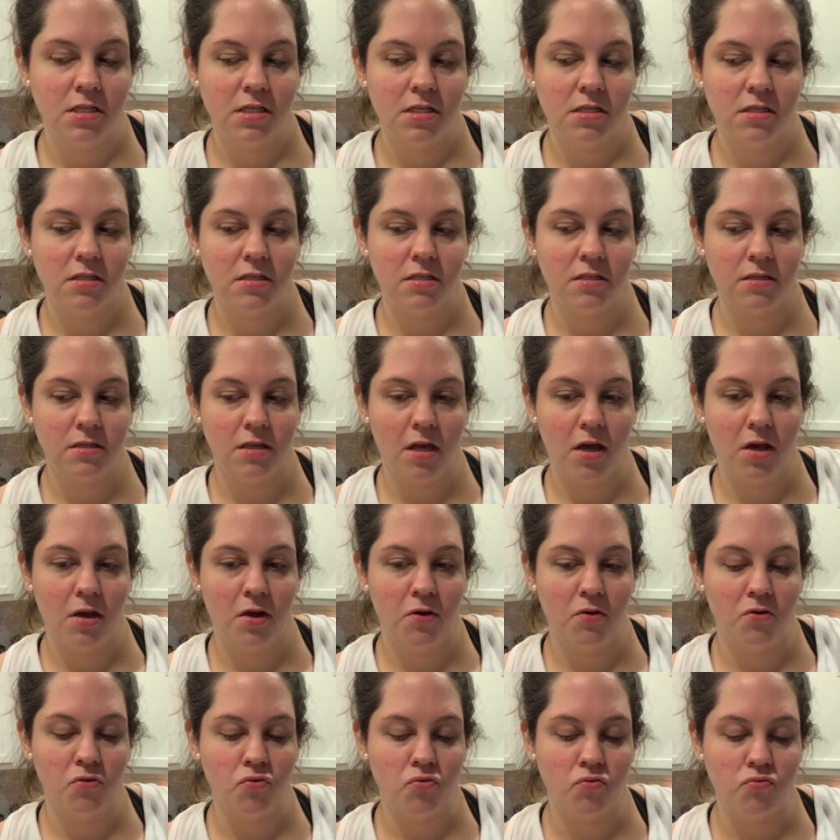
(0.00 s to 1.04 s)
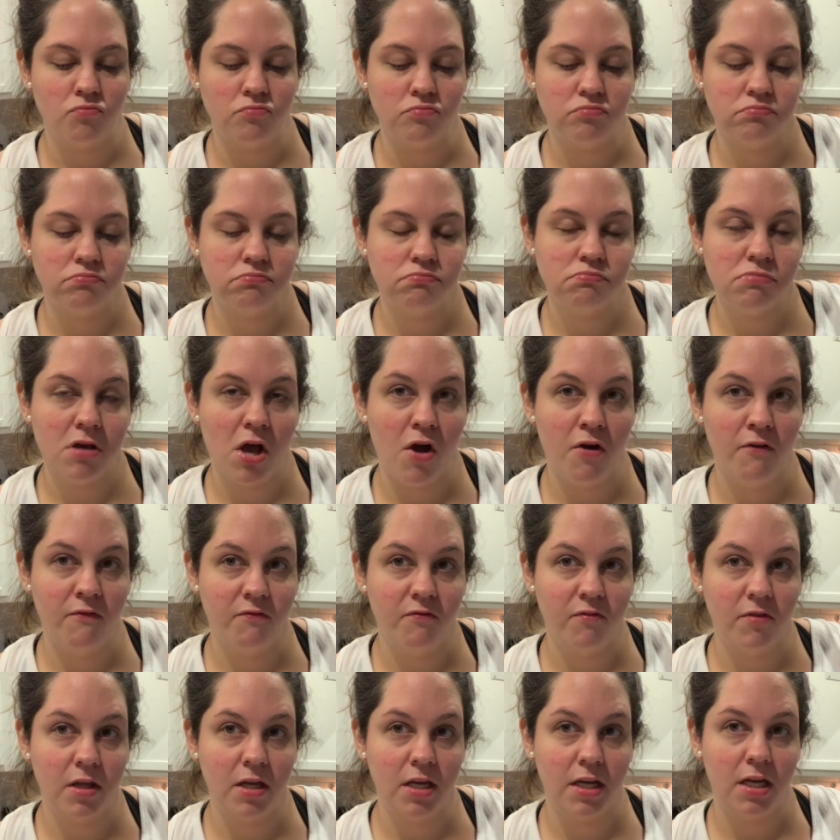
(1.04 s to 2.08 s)
So
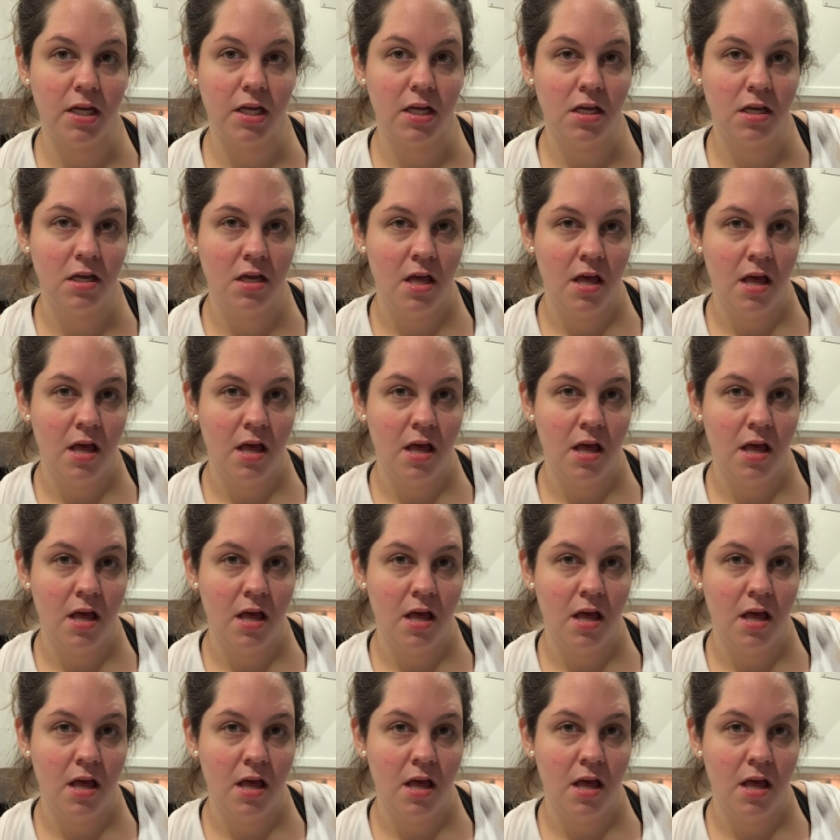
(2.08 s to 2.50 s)
hopefully